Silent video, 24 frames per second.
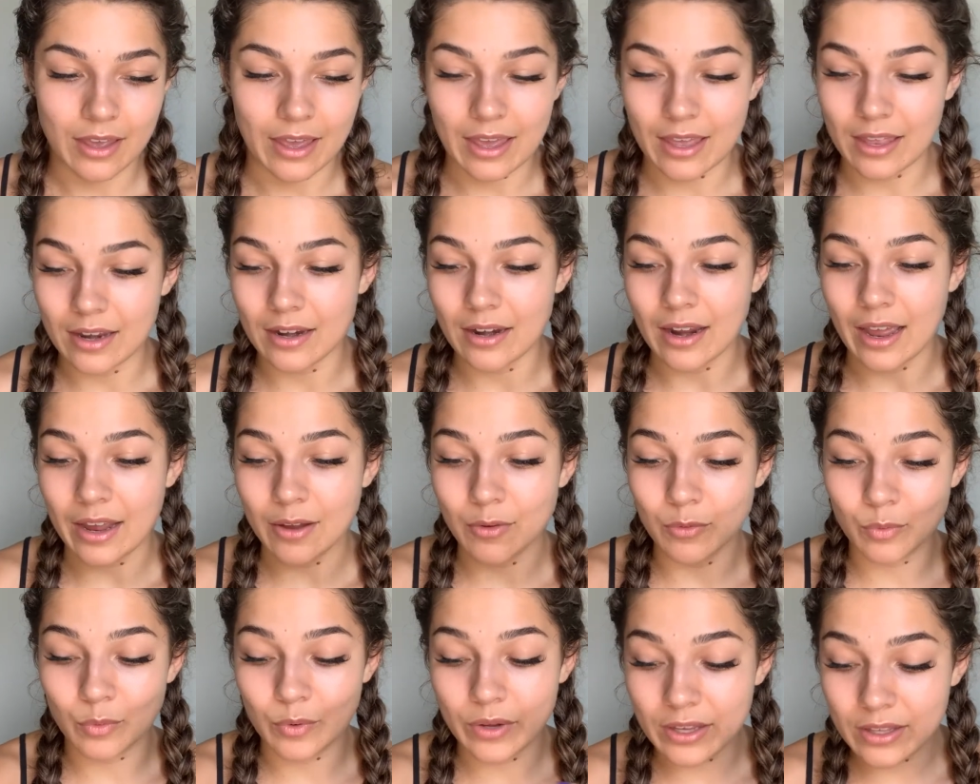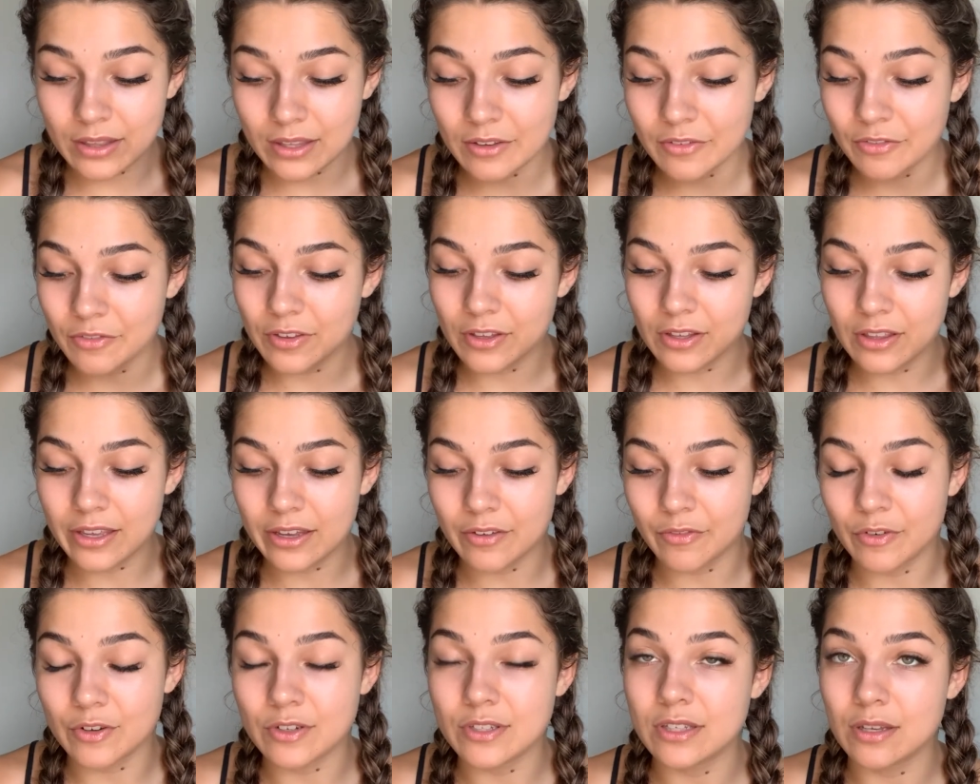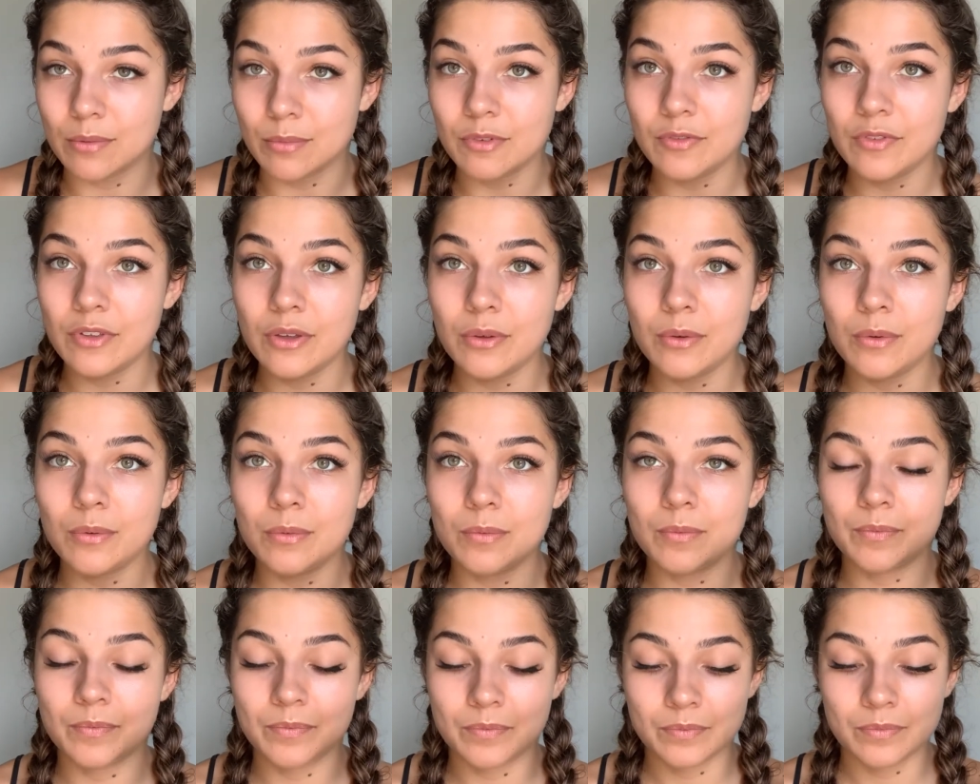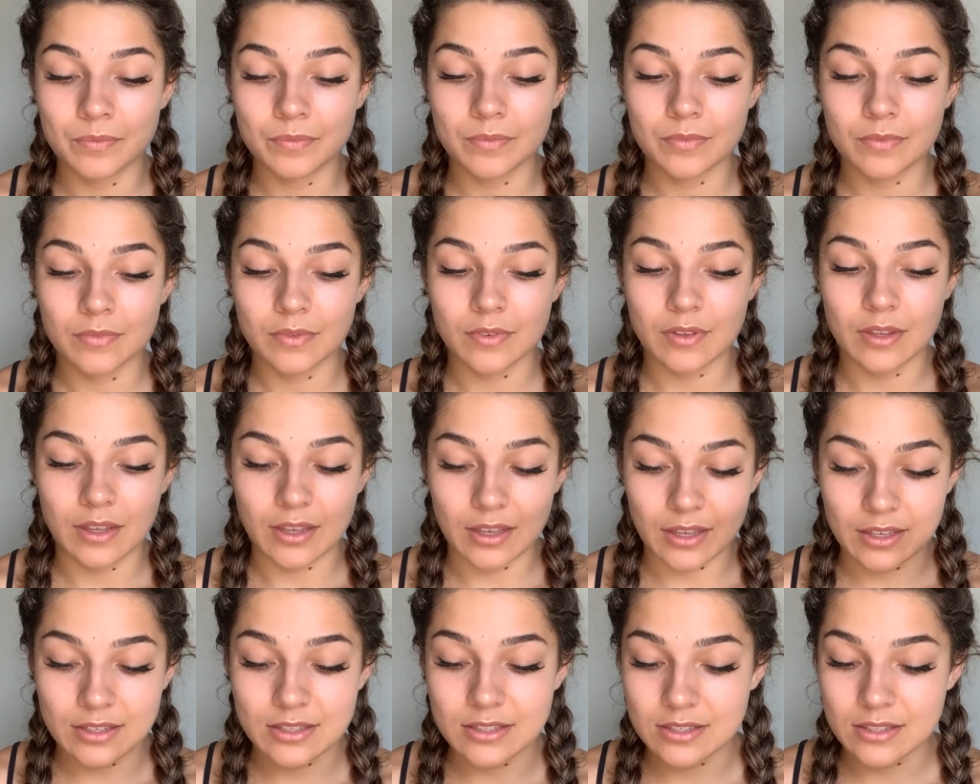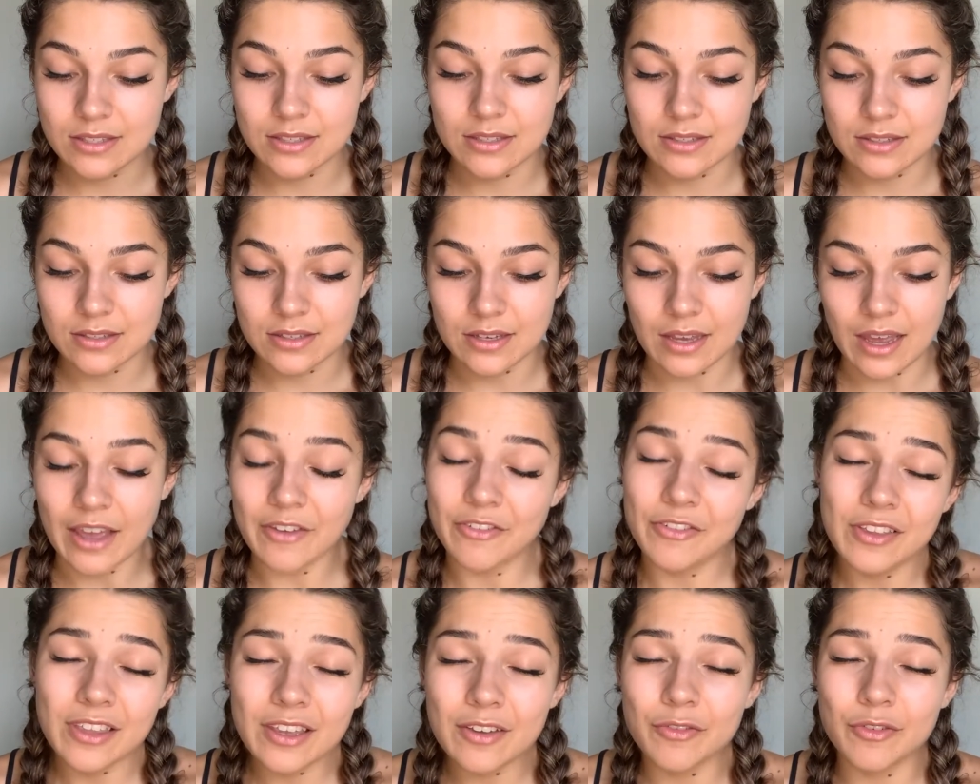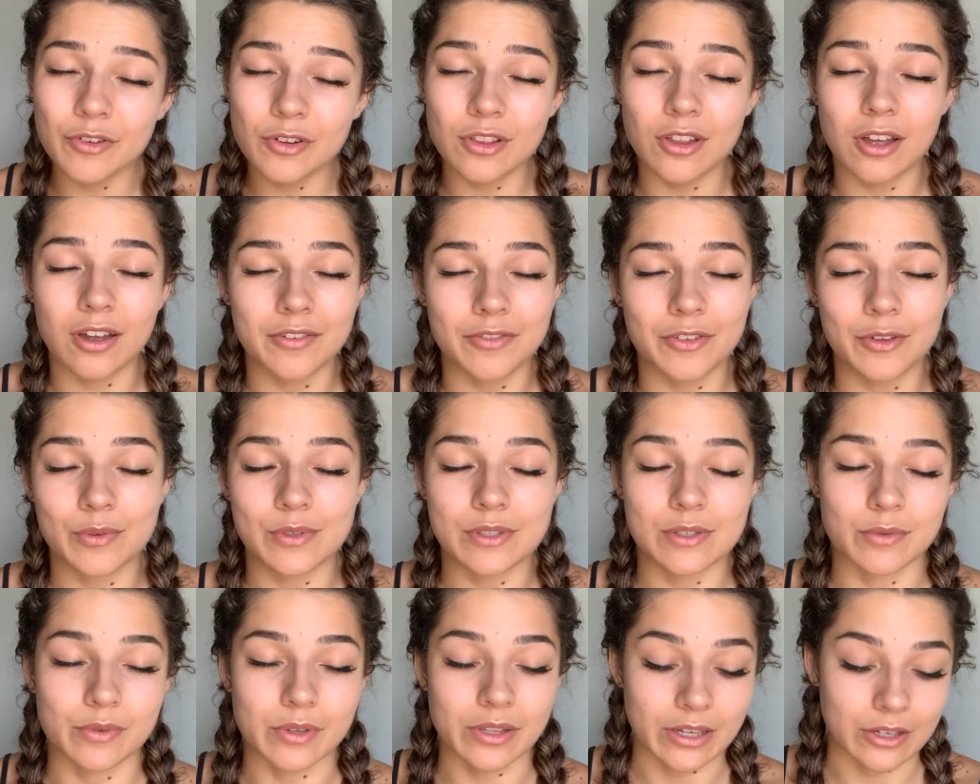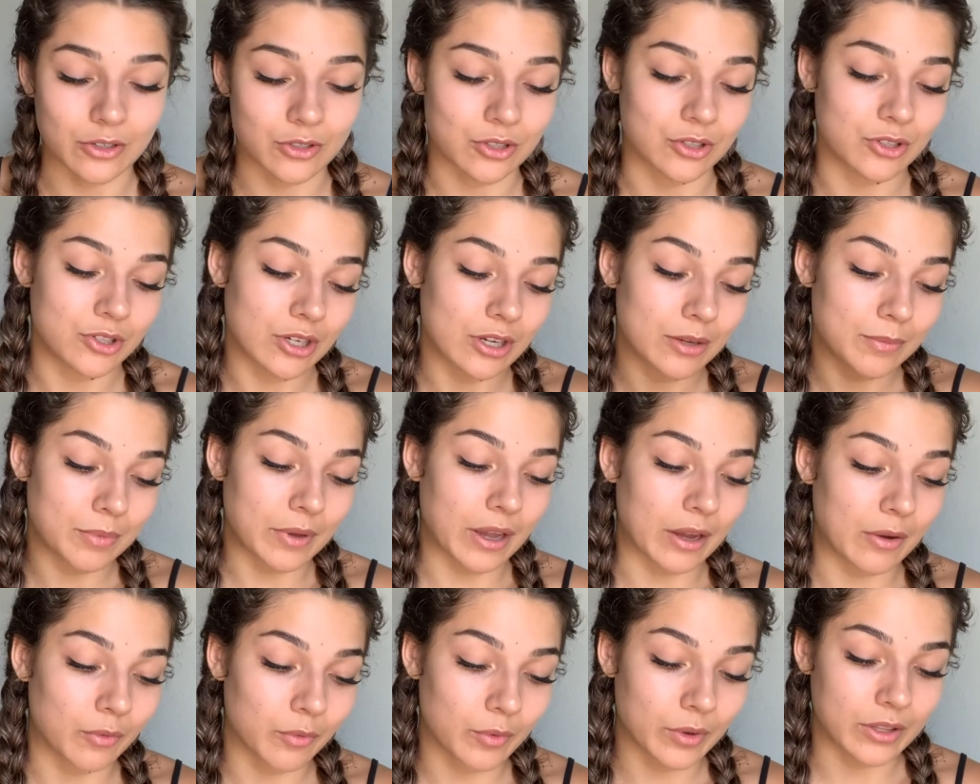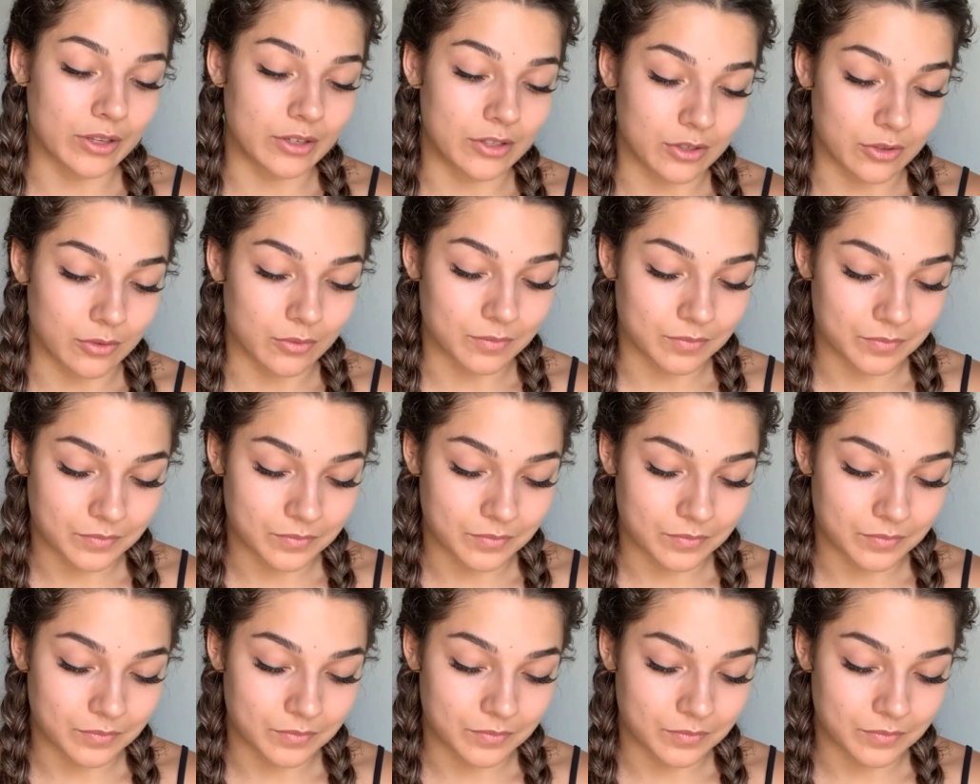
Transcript: And I really feel like for some of you, I feel like for a lot of you, it's a relationship. I really do.